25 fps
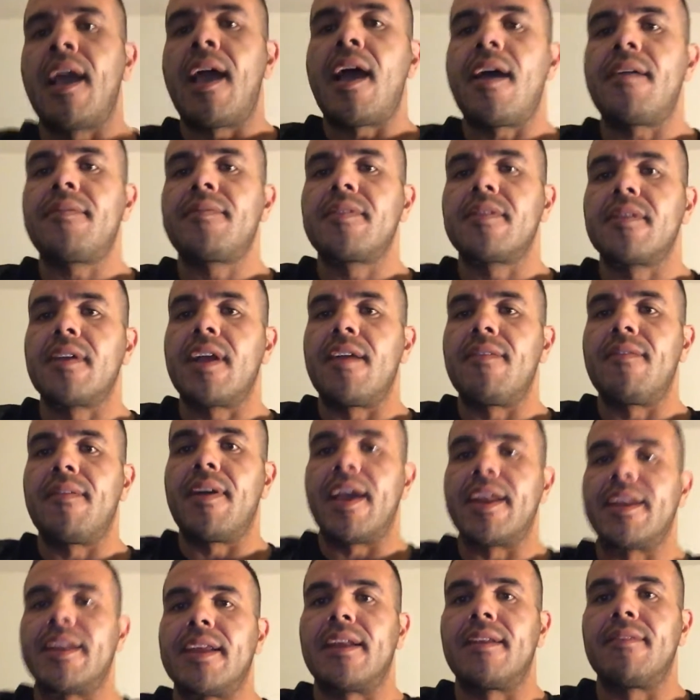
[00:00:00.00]
after I've
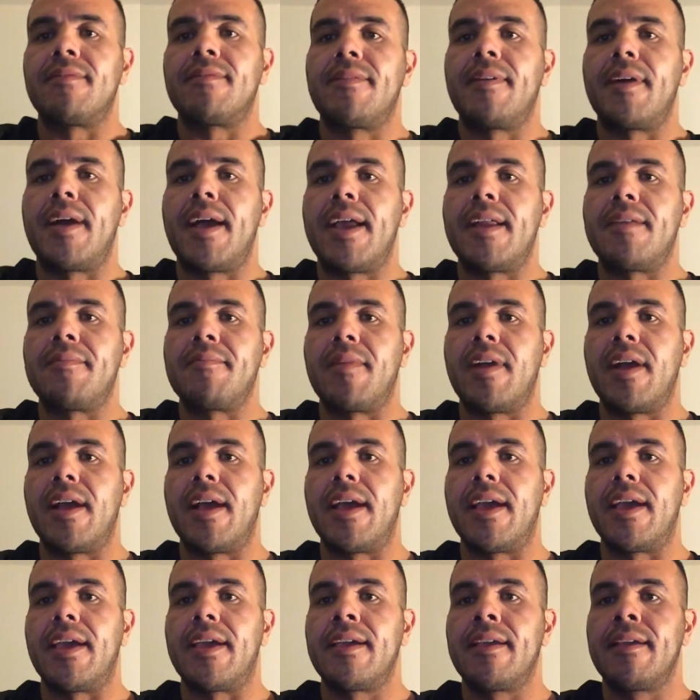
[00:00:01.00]
identified
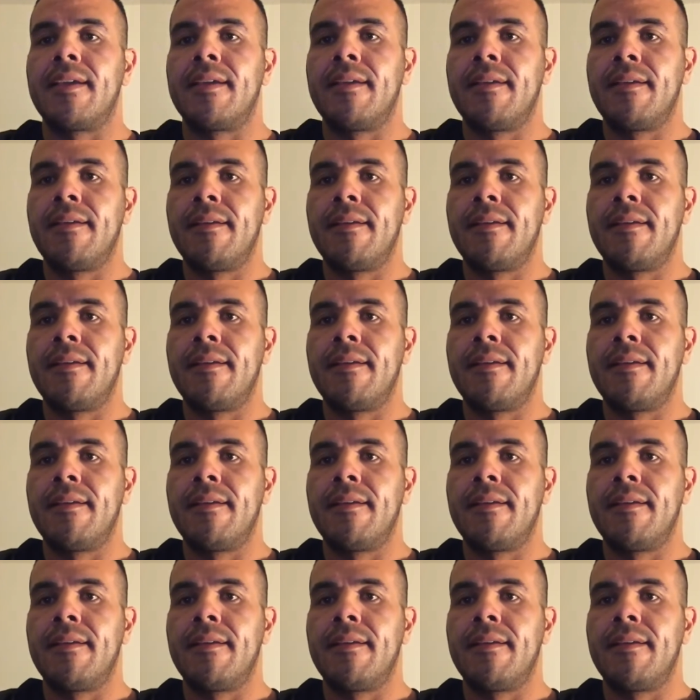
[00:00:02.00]
my